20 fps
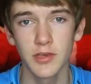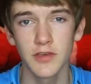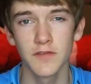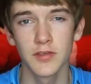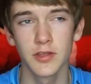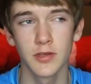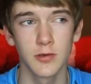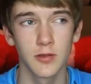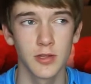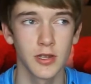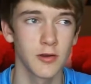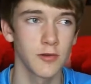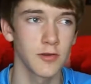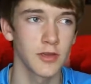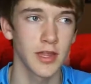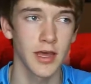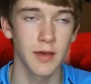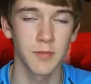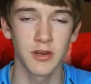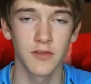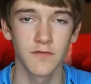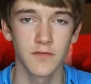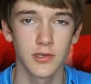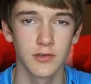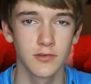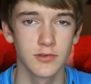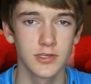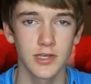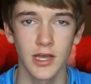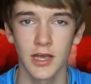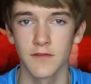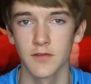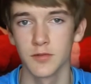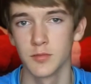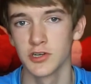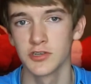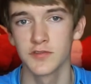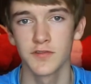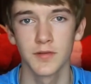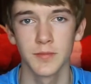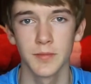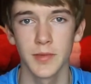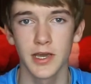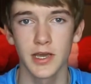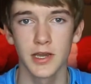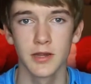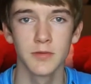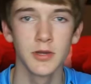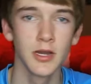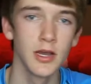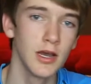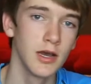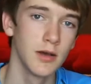Even though they don't get that many views, I have the most fun making them.